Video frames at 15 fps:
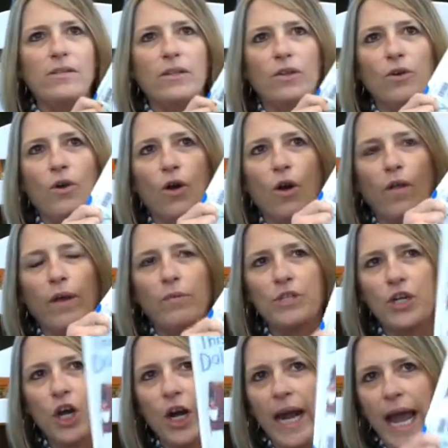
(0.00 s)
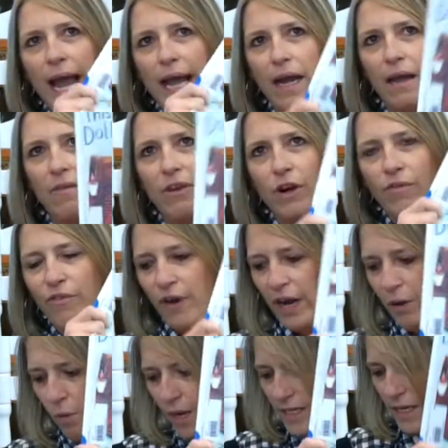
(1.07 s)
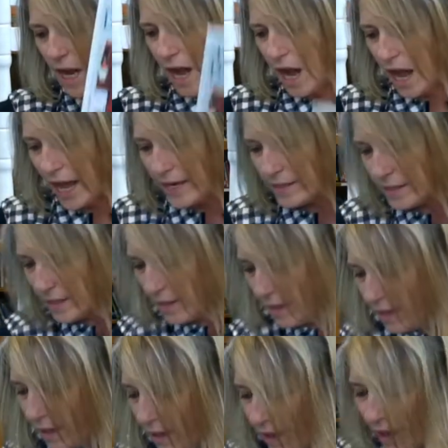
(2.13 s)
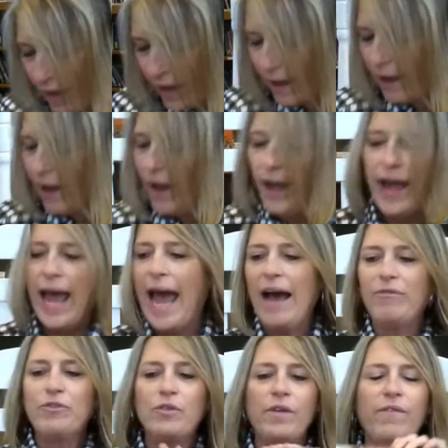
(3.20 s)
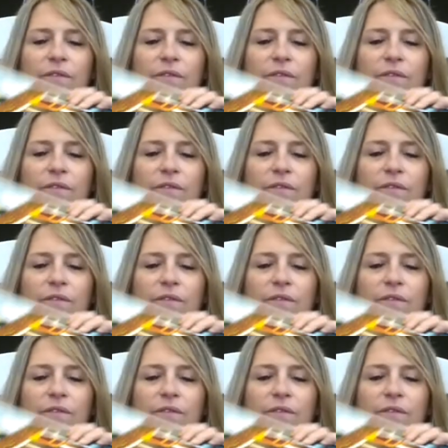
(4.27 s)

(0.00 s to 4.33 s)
the little girl that was creative and her friend was not. After the